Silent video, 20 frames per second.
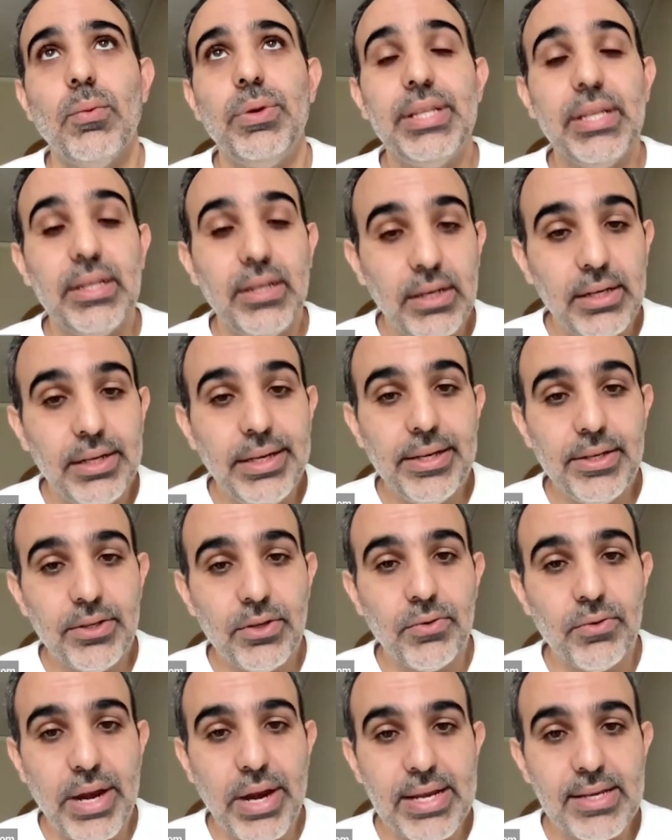We didn't need
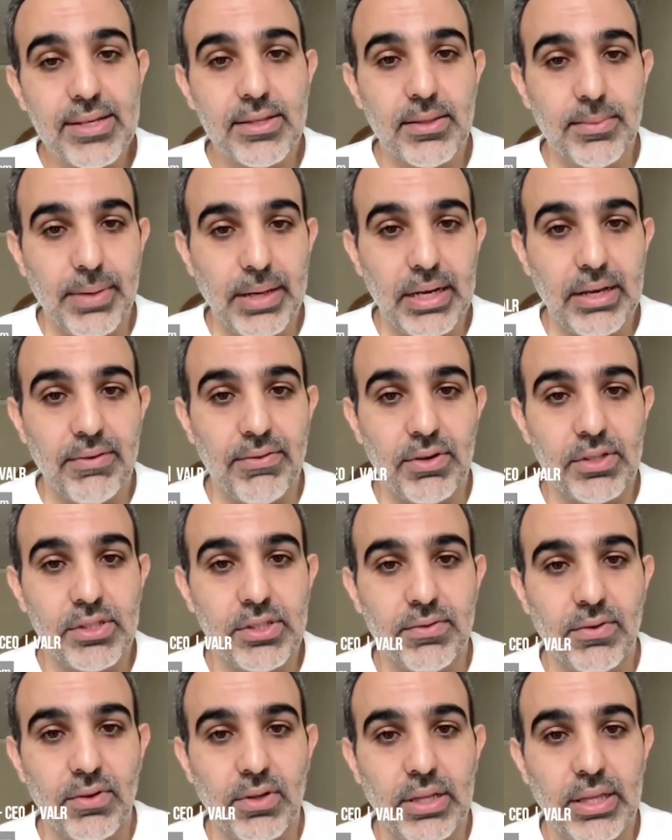to raise the money, first
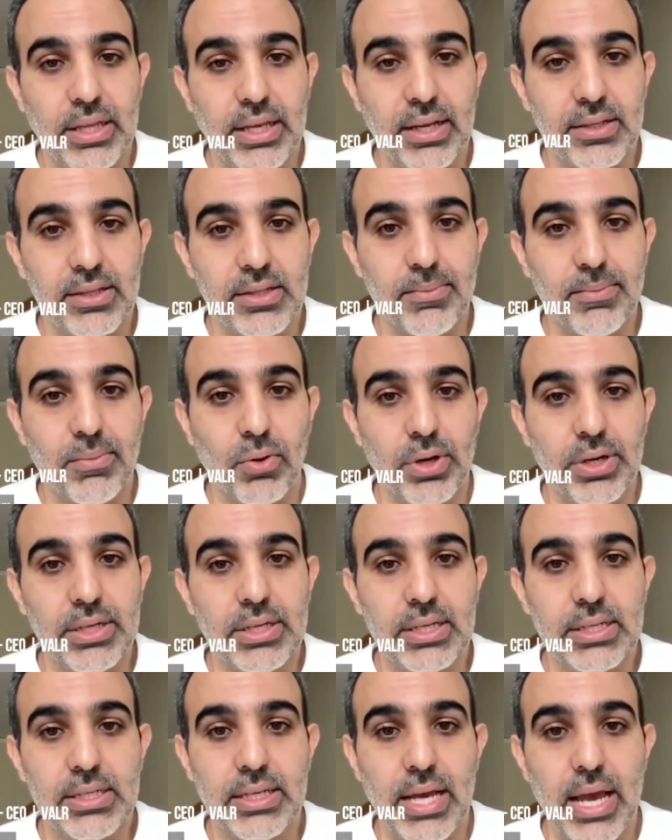of all. I think it's important
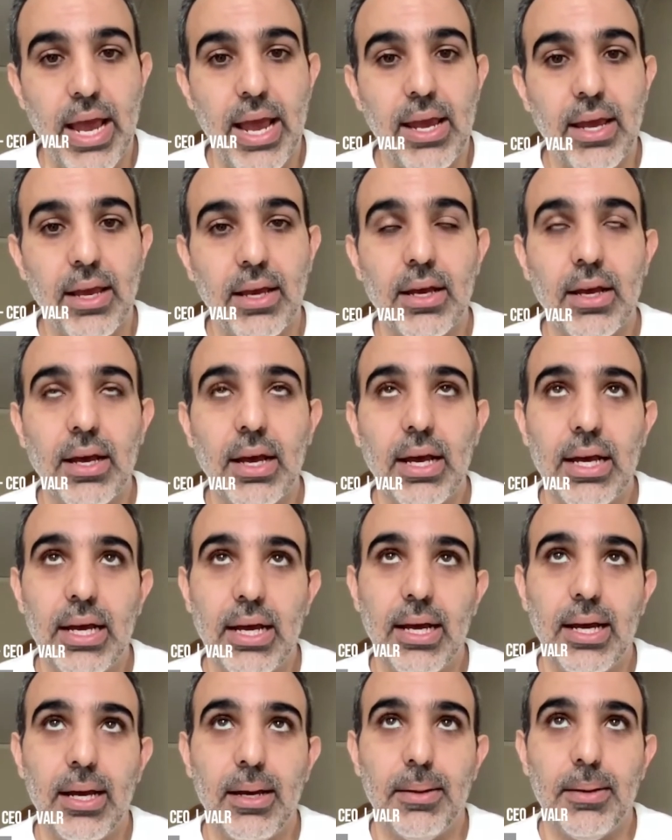to say.
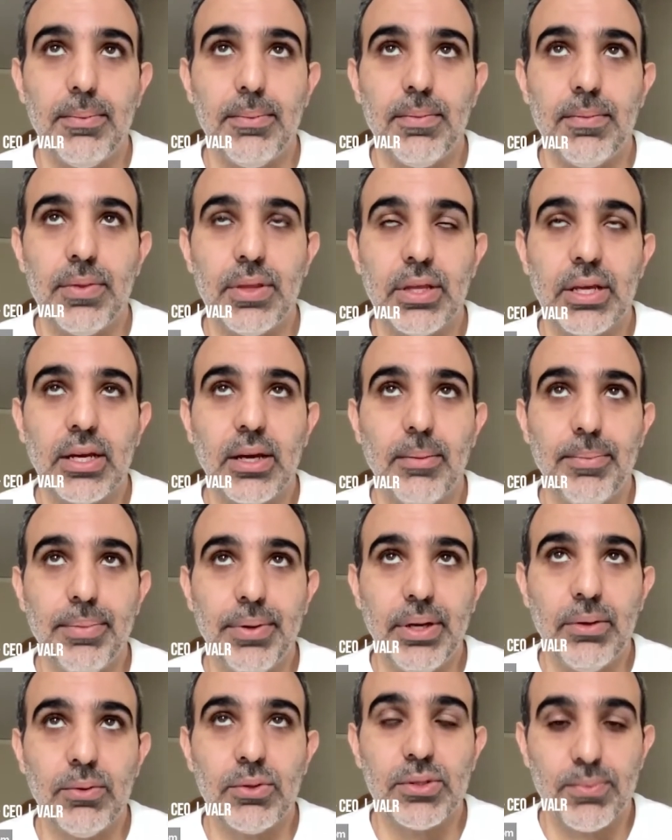The
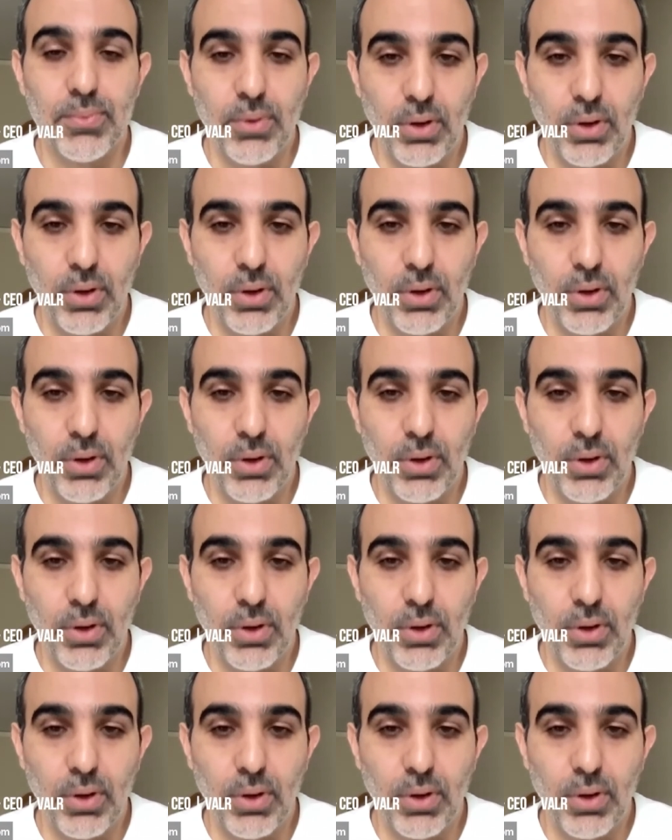company is